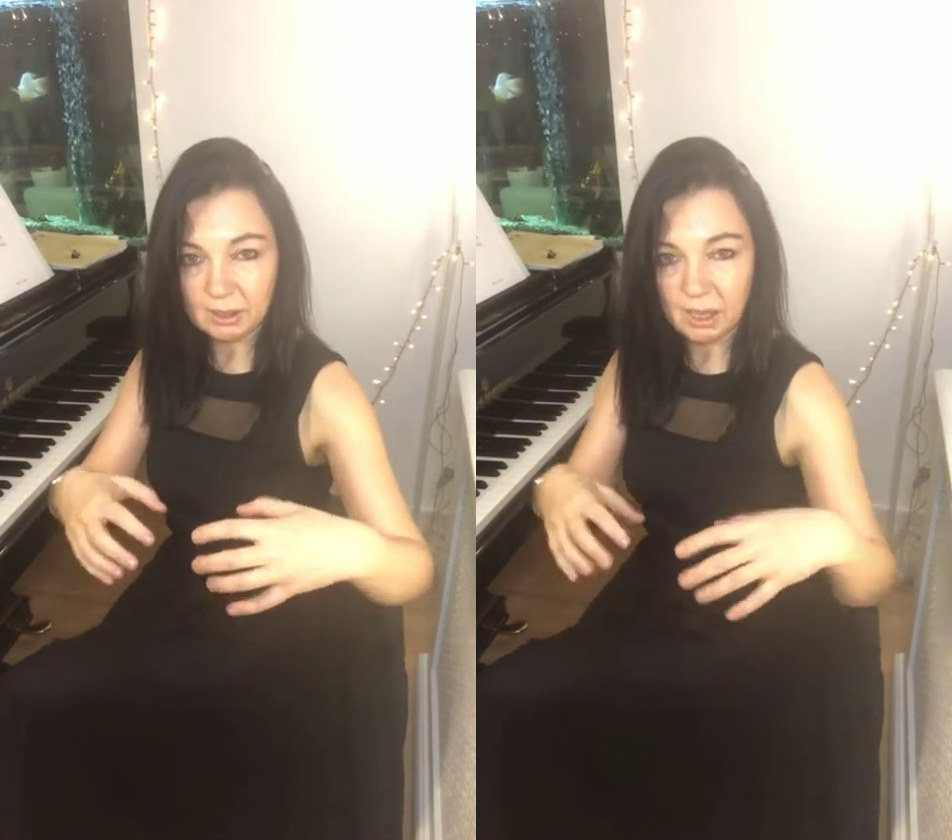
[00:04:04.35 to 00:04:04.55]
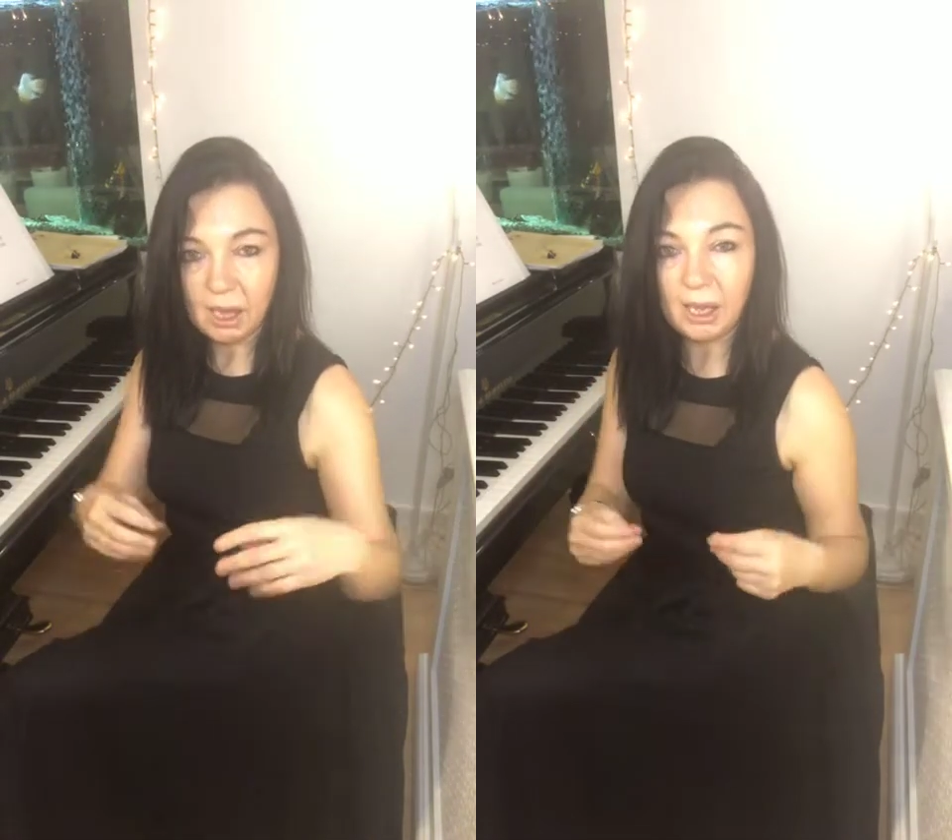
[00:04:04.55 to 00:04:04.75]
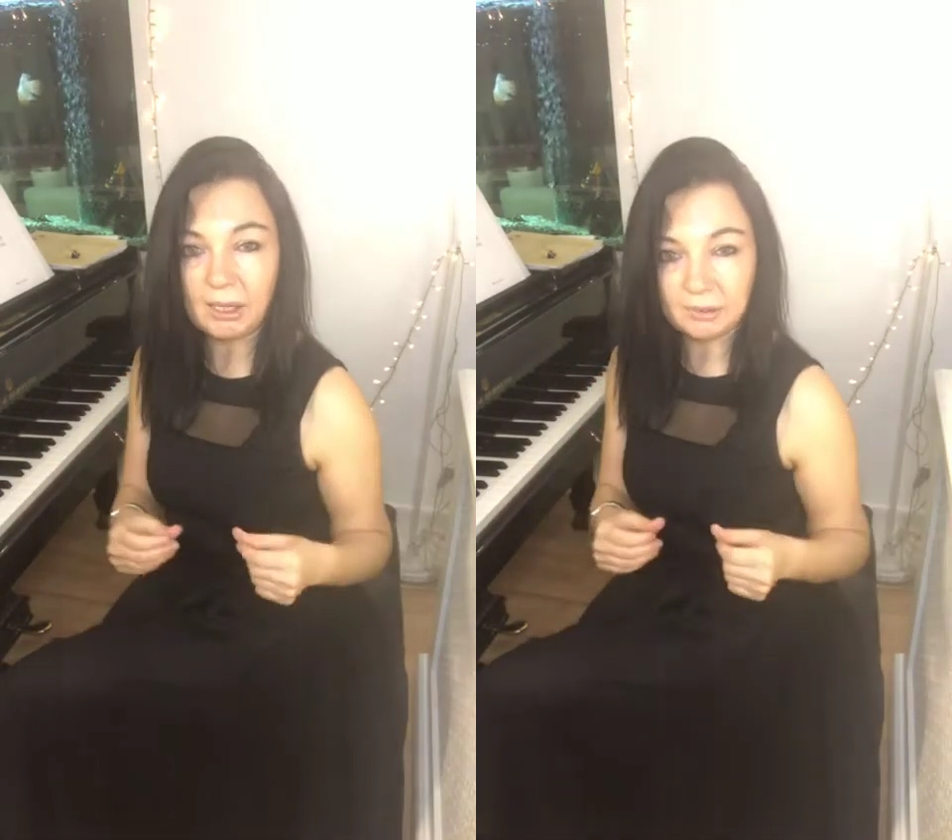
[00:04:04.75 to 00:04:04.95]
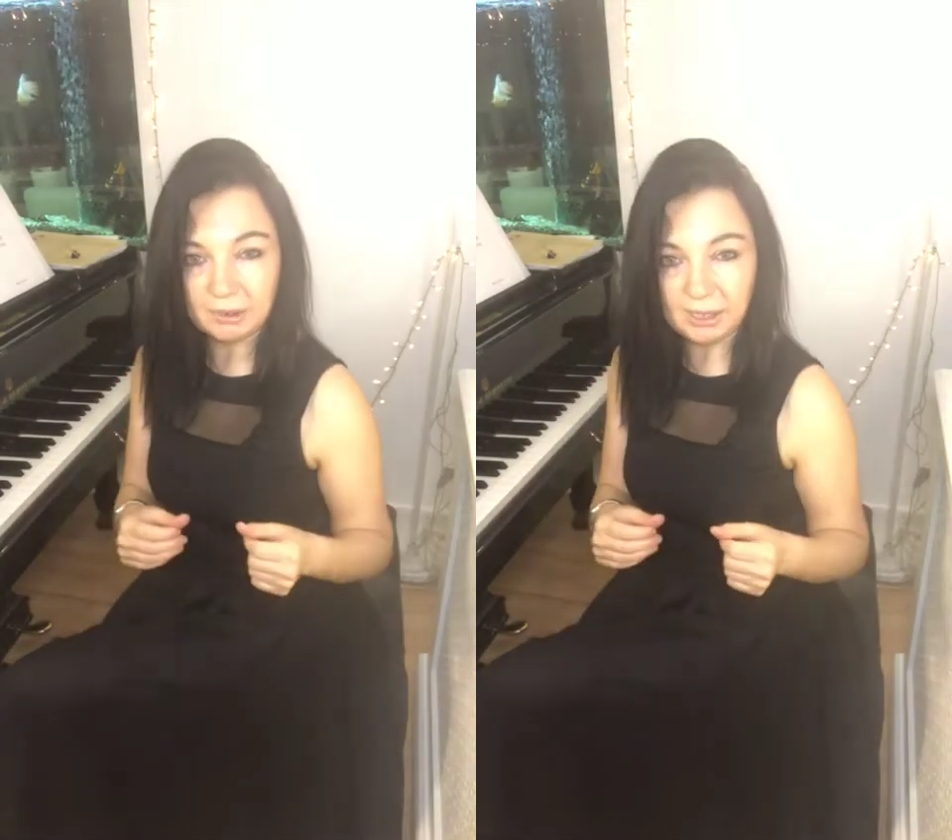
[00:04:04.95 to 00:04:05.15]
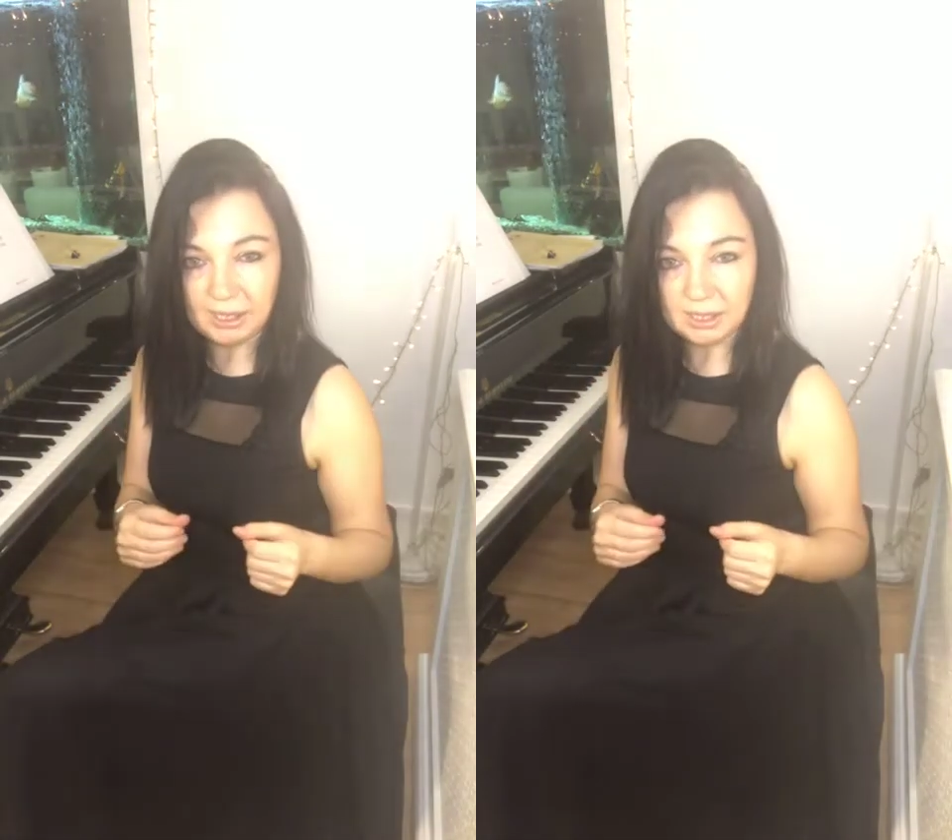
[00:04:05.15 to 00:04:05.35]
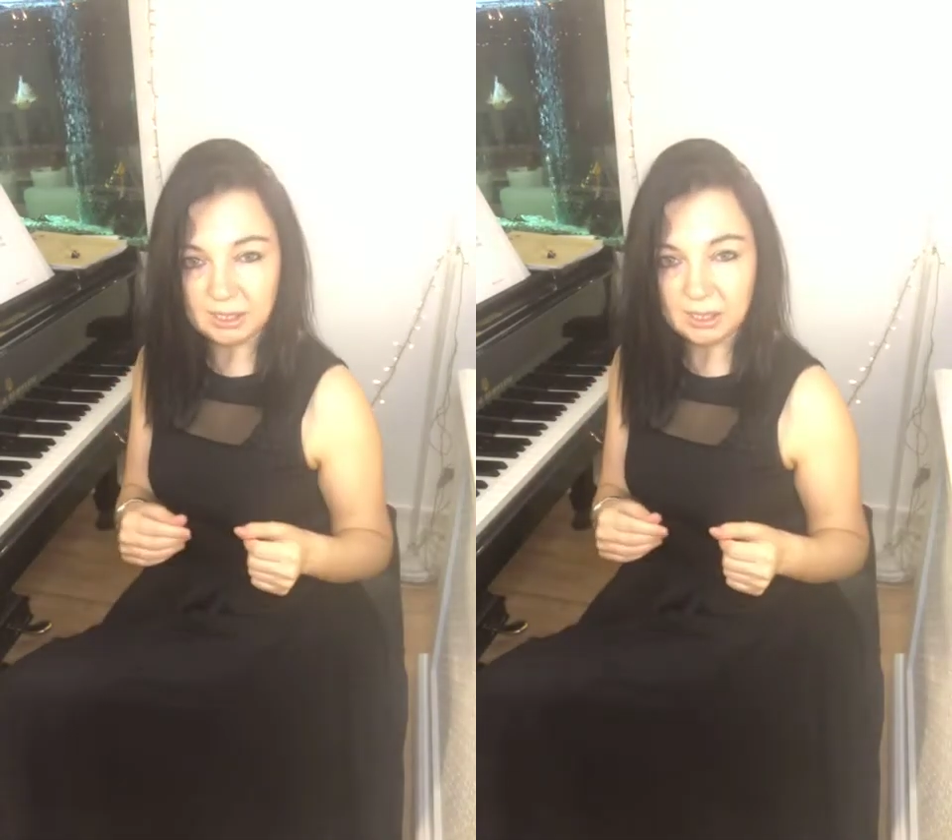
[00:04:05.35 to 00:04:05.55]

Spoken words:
and release.